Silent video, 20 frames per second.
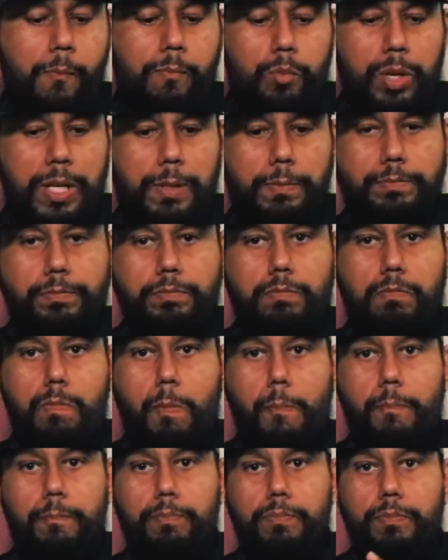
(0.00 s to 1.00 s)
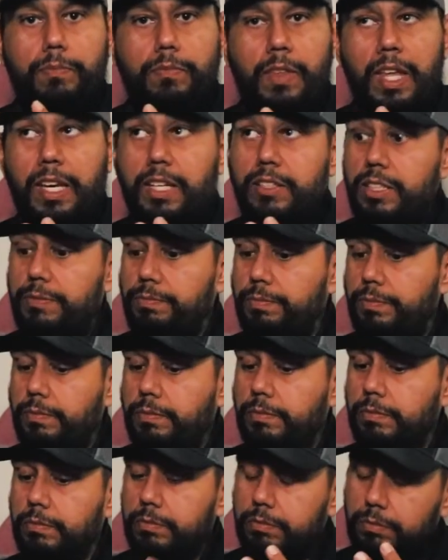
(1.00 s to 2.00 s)
Well, like I said,
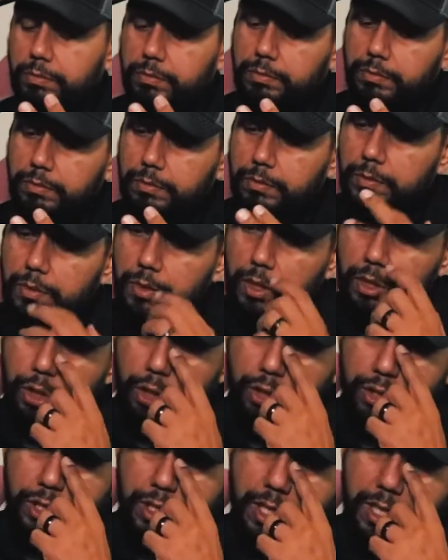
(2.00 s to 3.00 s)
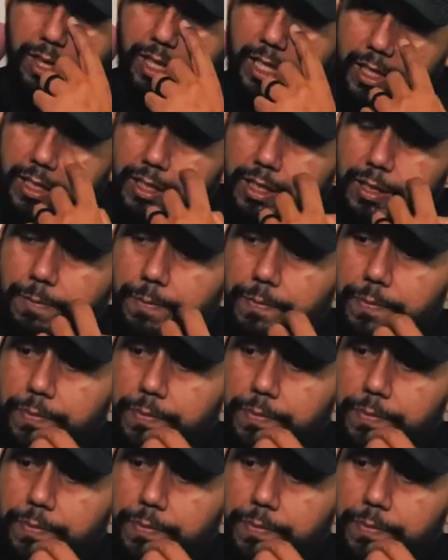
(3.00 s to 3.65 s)
those are the things